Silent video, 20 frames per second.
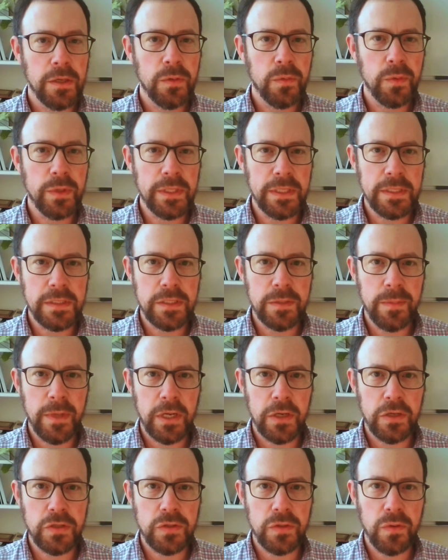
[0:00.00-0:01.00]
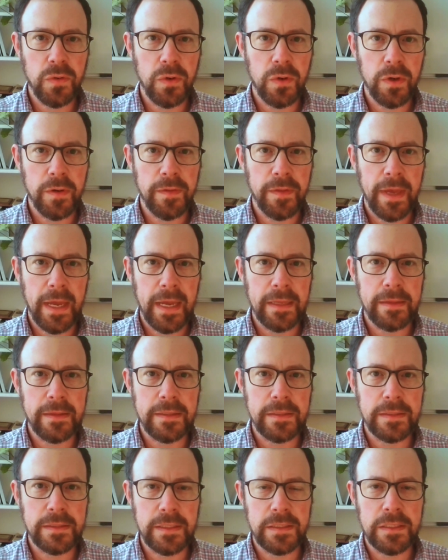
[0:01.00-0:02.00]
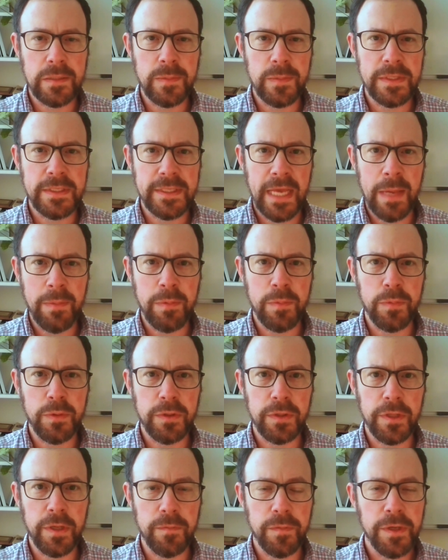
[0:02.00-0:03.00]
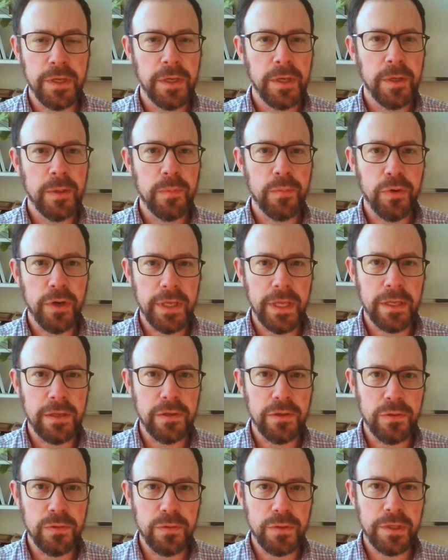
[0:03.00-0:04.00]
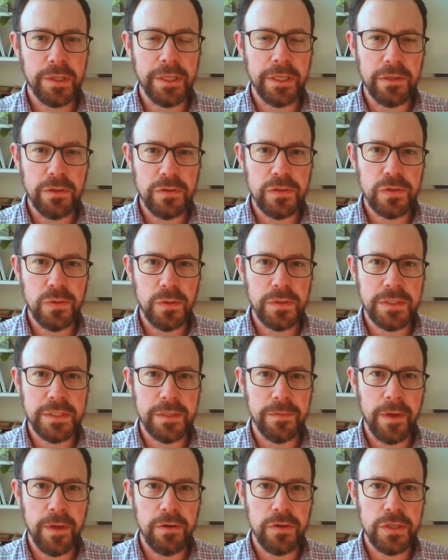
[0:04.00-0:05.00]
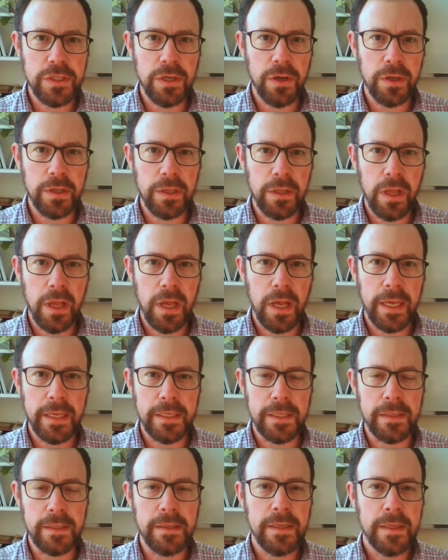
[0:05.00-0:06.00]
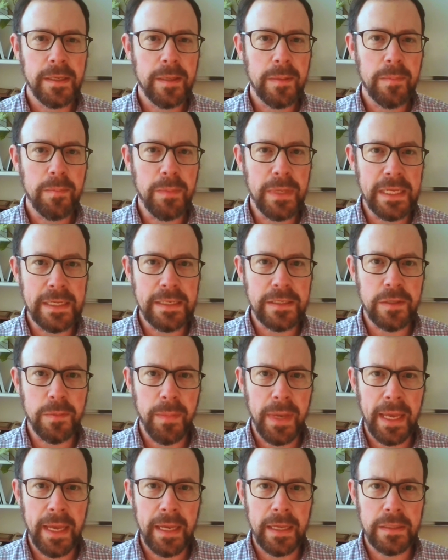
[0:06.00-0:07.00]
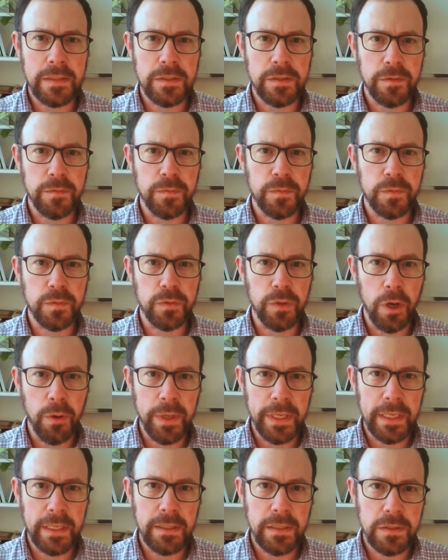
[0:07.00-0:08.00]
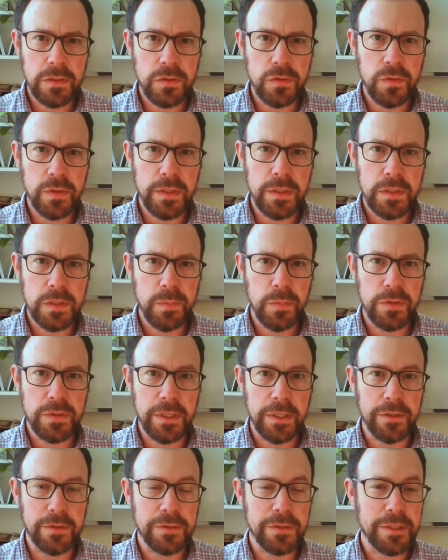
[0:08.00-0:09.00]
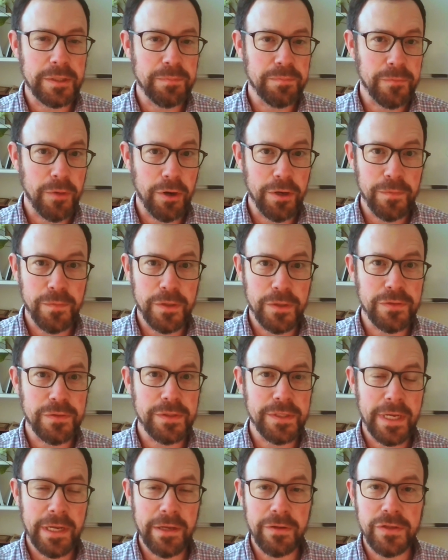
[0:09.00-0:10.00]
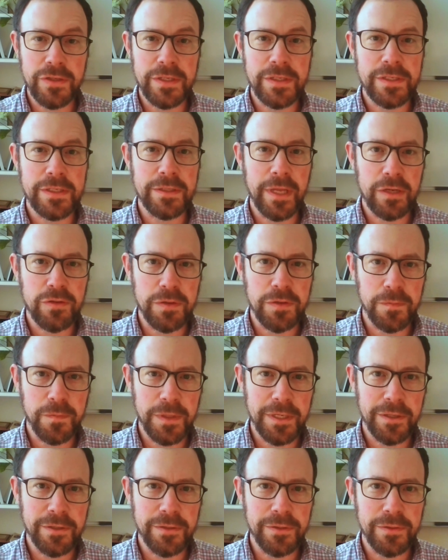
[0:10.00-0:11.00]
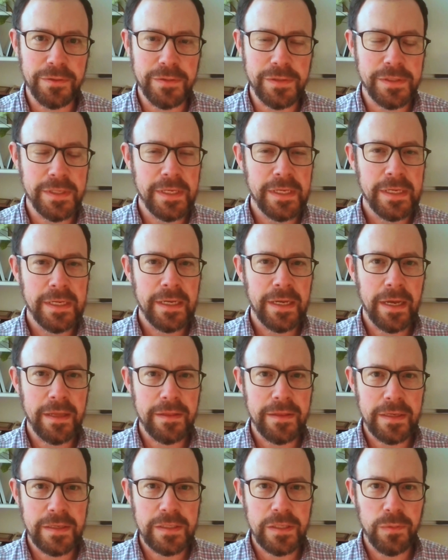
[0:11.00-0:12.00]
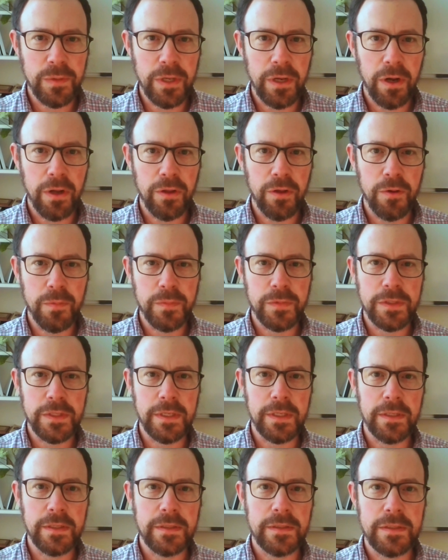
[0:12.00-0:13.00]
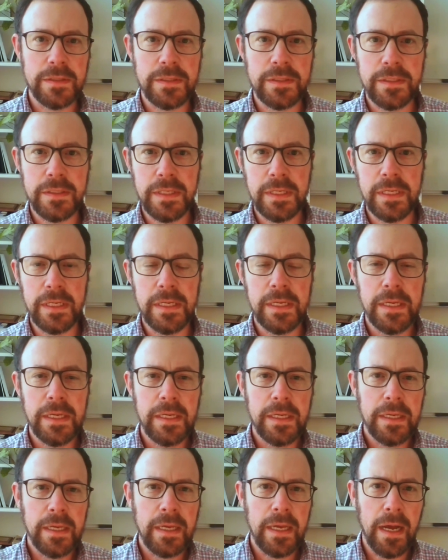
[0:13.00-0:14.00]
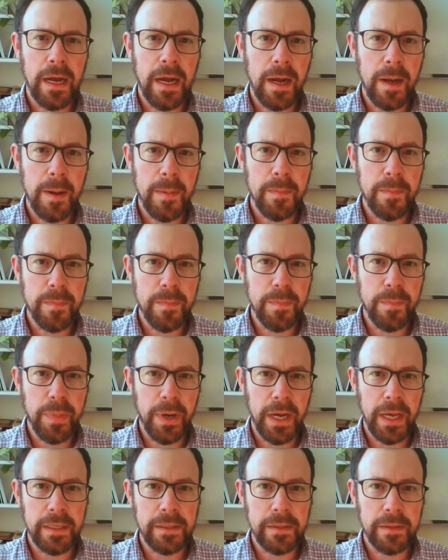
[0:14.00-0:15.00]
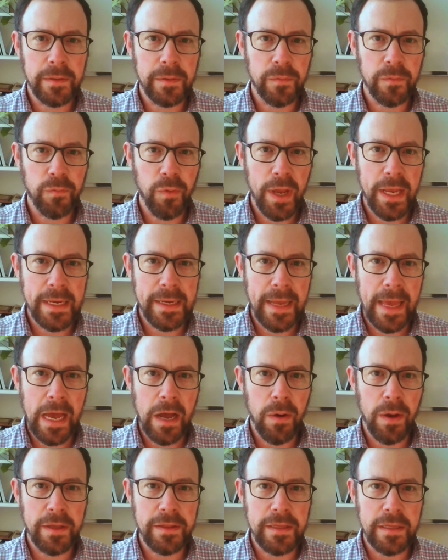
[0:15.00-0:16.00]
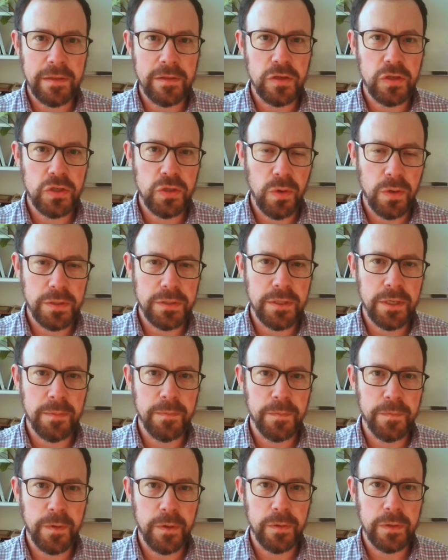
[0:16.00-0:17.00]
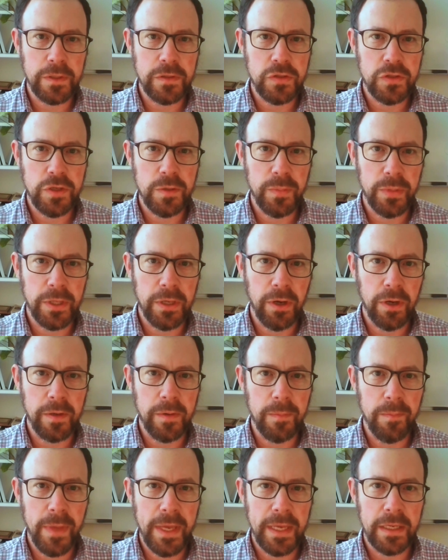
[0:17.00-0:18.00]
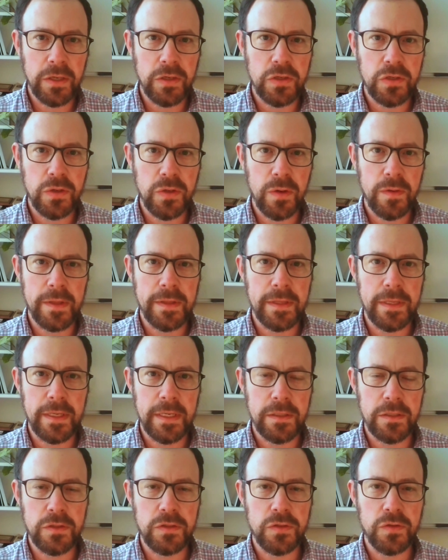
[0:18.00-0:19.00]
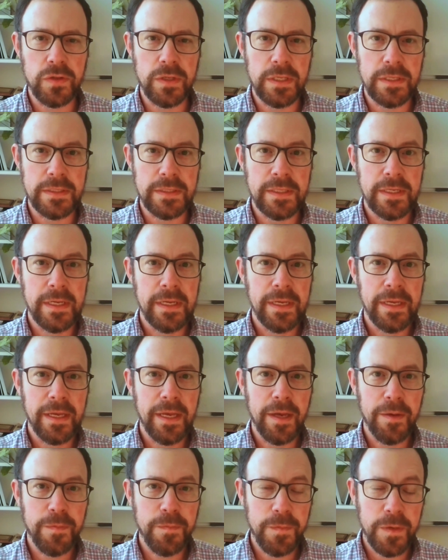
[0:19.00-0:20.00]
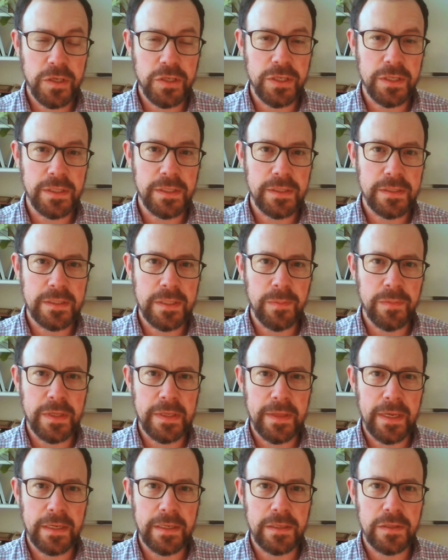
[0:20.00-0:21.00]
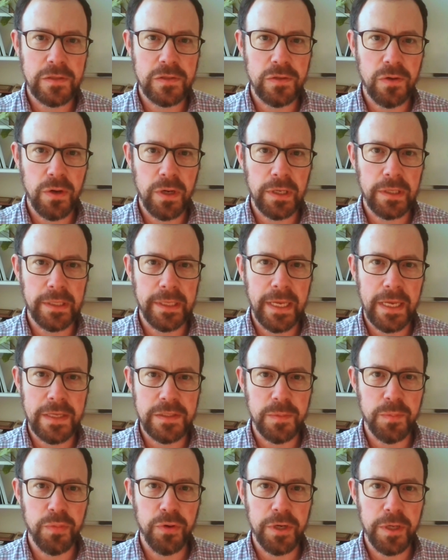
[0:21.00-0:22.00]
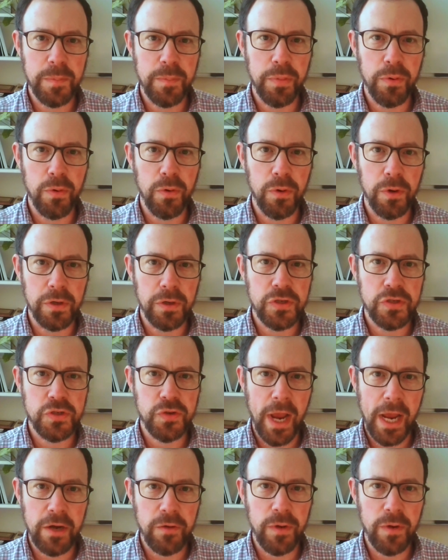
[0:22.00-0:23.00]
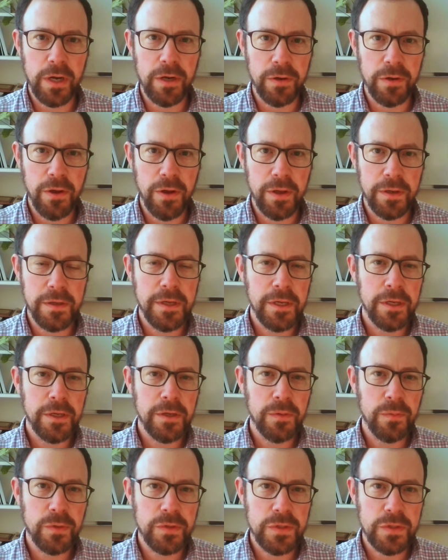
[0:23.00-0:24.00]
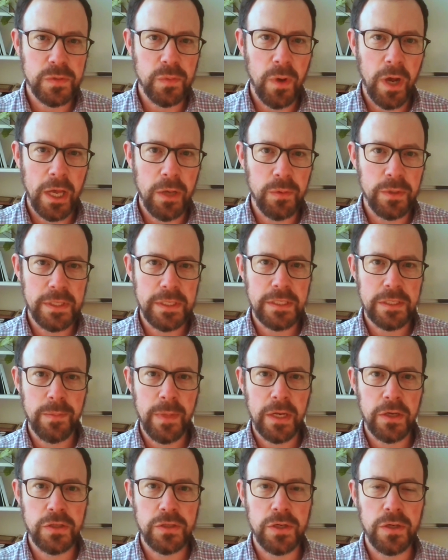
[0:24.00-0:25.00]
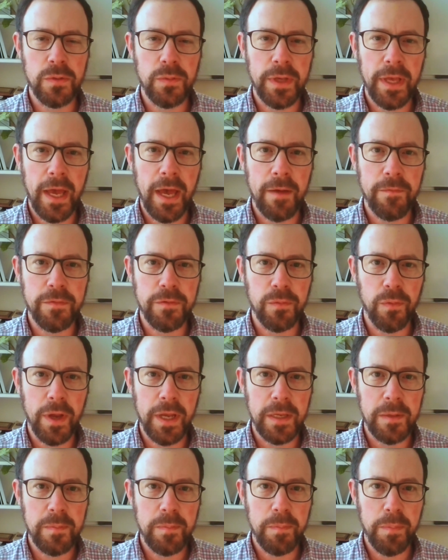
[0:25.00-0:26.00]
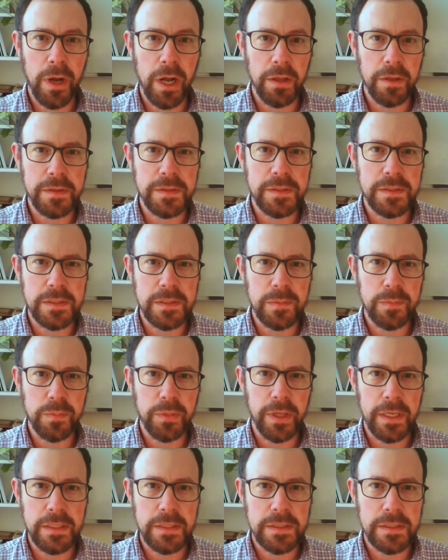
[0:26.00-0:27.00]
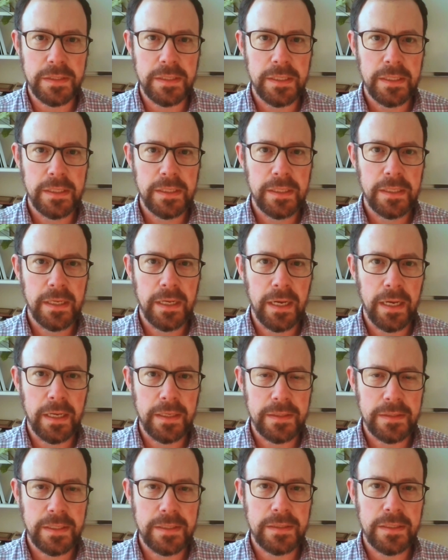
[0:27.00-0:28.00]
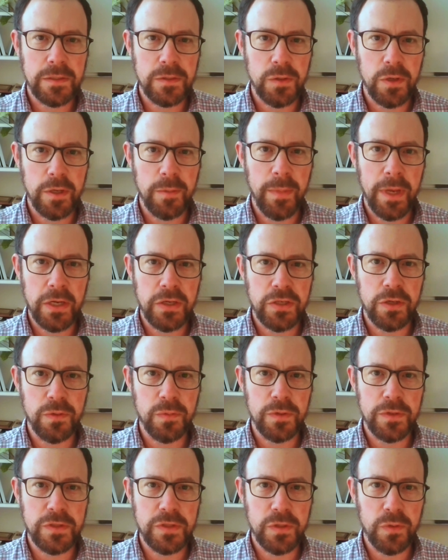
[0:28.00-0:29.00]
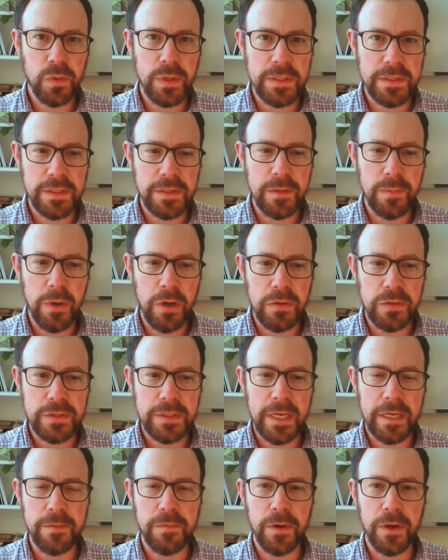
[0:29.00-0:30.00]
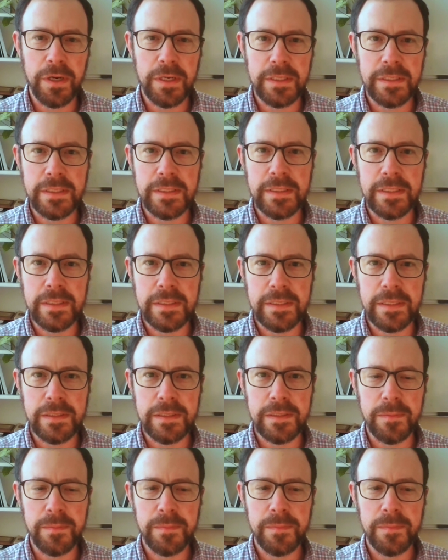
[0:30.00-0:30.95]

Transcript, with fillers: We need to make sure that the system is capable of bringing new, cleaner sources of energy online and meeting demands of growing industries, particularly artificial intelligence, electric vehicles, uh, things that we all hope to, to see. Um, but right now, I think the short term focus should be on making sure that the industry is efficient, something that historically has a pretty poor track record on, which is why we need to make sure we have the right policies in place uh, as I said, sort of to make we're squeezing the most out of our existing system.